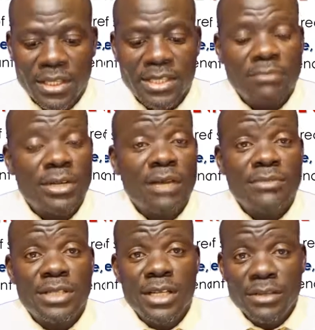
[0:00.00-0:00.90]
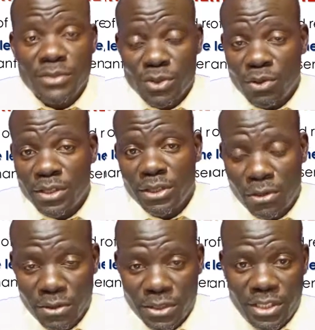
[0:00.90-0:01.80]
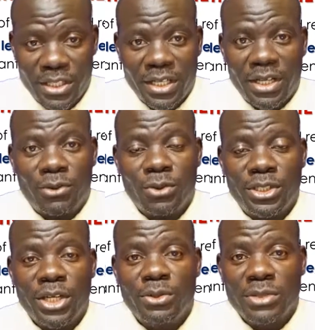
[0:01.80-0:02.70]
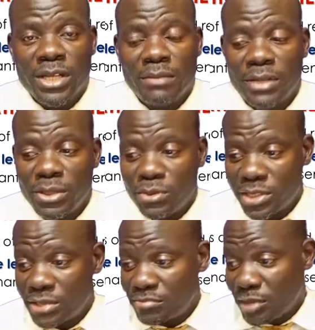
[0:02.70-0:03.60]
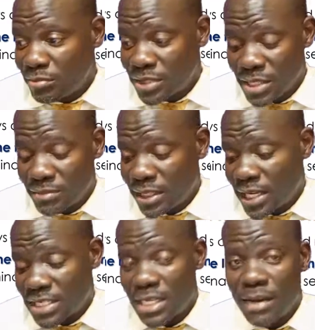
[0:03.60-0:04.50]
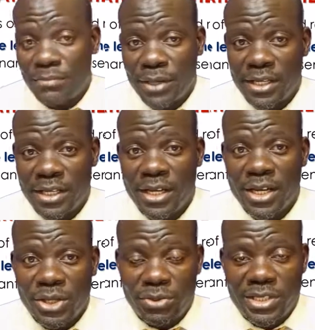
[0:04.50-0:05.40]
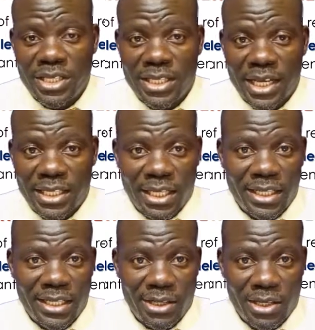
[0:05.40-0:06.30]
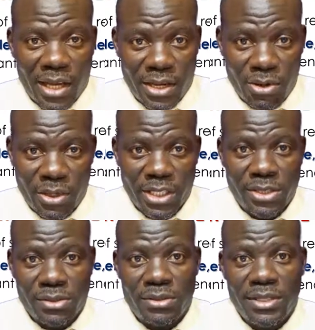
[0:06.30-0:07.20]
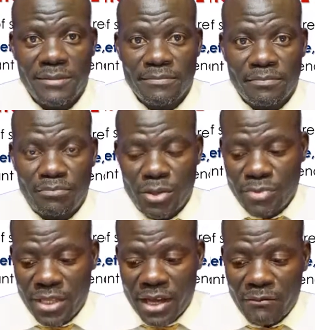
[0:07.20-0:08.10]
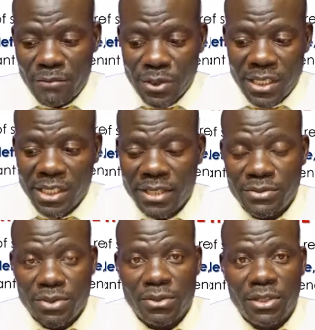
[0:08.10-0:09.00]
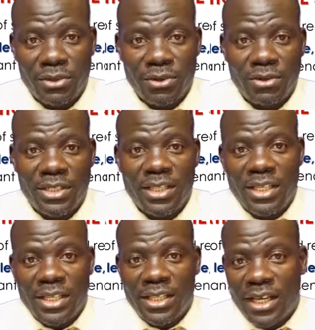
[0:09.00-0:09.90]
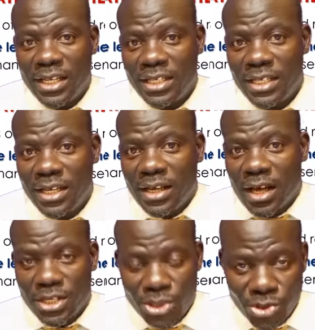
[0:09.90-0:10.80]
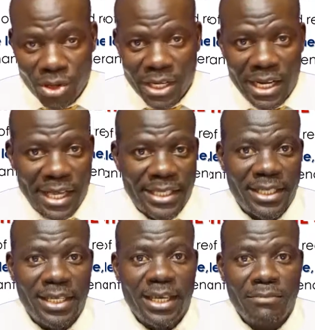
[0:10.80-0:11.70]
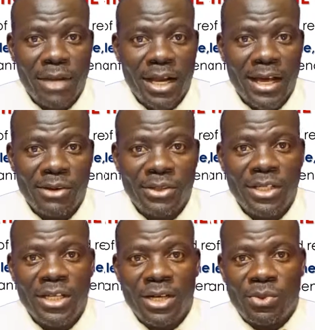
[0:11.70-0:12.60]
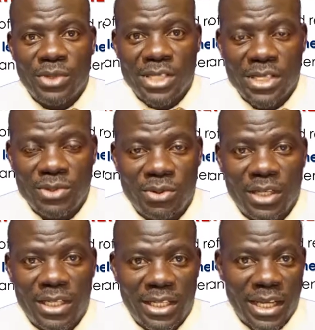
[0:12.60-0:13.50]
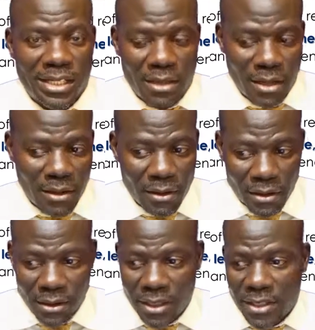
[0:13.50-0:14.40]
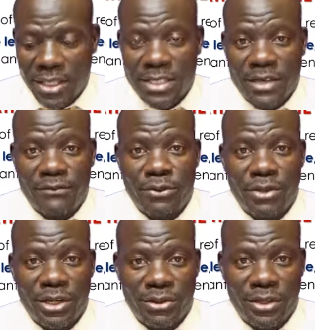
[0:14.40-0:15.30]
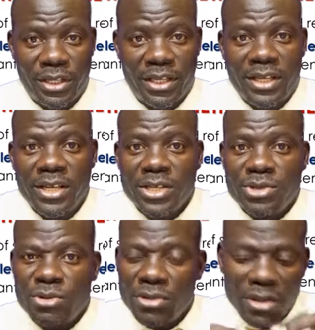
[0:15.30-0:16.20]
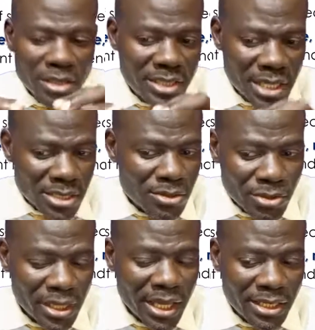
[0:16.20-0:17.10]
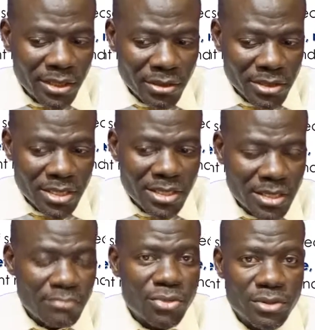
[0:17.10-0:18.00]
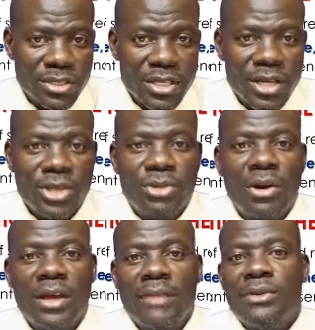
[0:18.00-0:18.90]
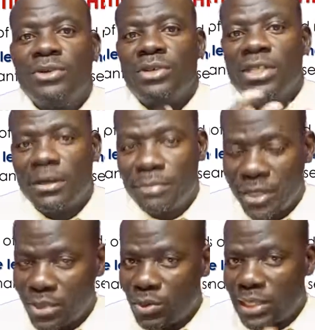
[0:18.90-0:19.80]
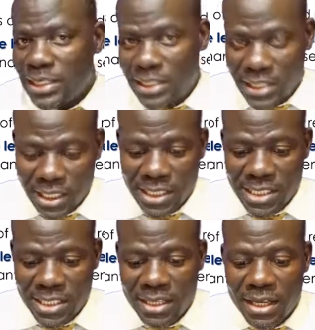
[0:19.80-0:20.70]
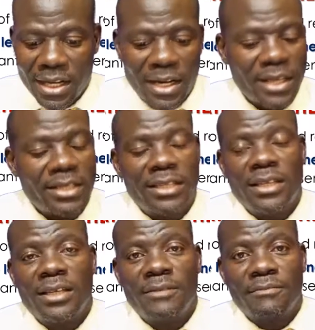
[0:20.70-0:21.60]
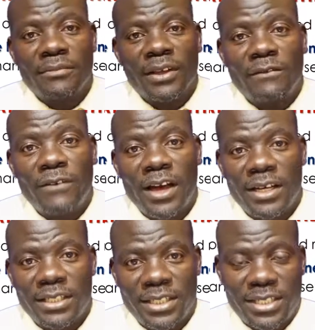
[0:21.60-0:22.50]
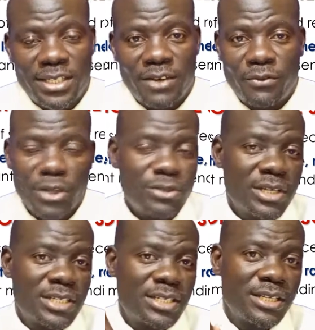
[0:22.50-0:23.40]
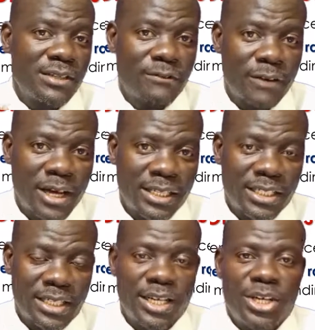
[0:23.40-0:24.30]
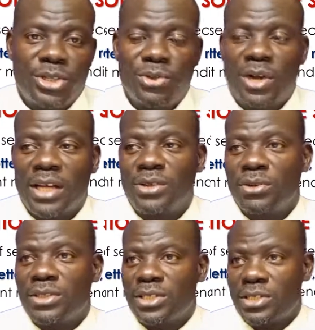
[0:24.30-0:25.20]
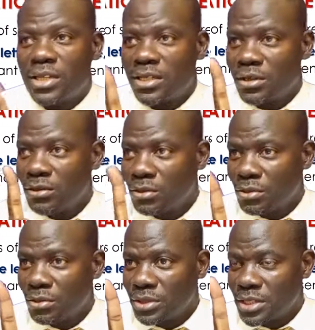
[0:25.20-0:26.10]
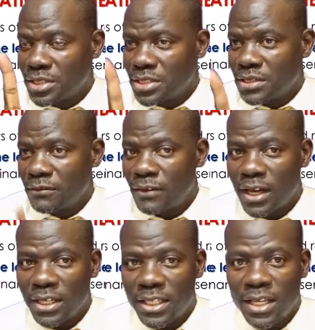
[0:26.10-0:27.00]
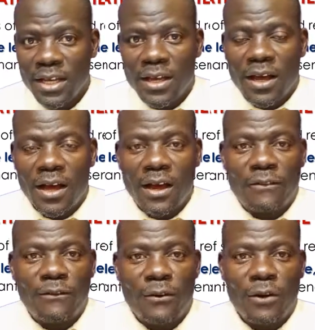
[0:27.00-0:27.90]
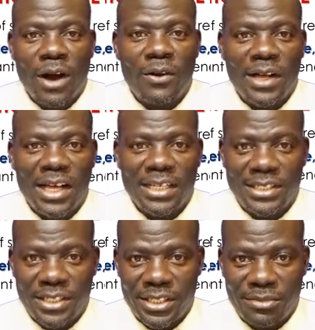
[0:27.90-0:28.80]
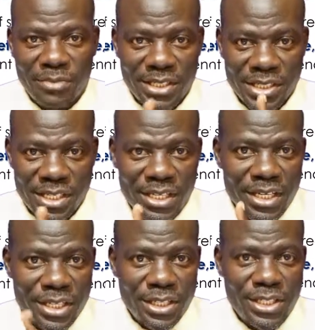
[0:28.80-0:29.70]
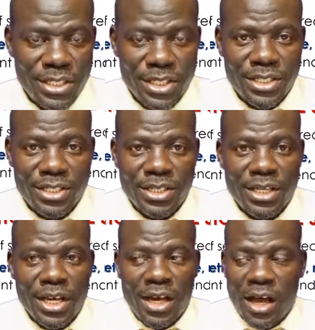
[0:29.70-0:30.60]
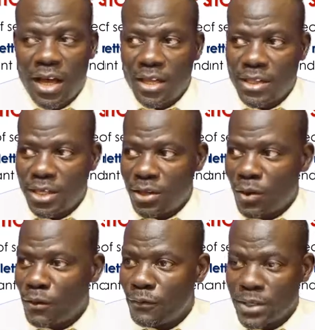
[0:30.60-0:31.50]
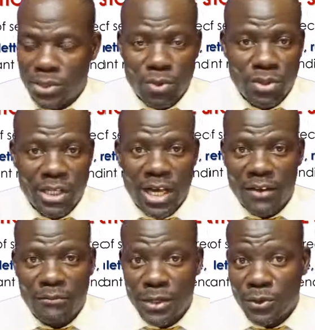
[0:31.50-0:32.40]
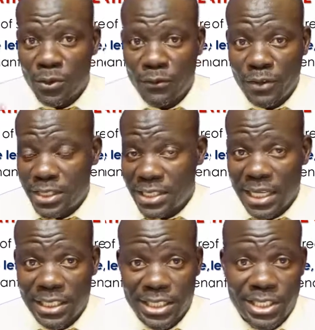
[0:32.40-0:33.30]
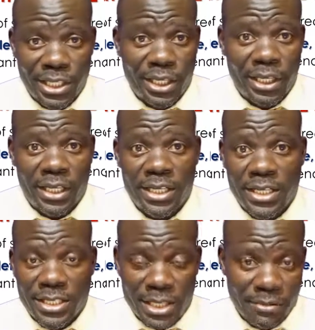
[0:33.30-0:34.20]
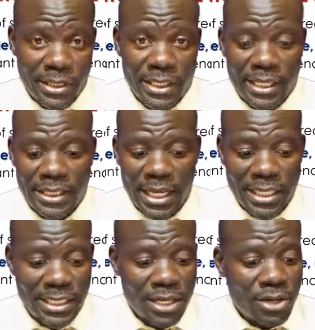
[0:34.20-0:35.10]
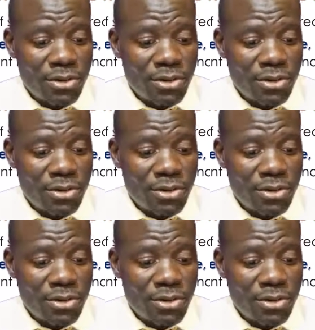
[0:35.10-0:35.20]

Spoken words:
Sometimes leaves on the road will tell you something to say maybe something has happened. We see that in the location, maybe they have put the leaves on the road. Then usually, like here in Malawi, we see to it that there is a funeral here. So just looking at those symbols, you are able to interpret what it is. Like the flag itself, when you just see the flag, you can notice that, oh, this is the flag for our country. It means this is the office, or the government office that is here, something like that.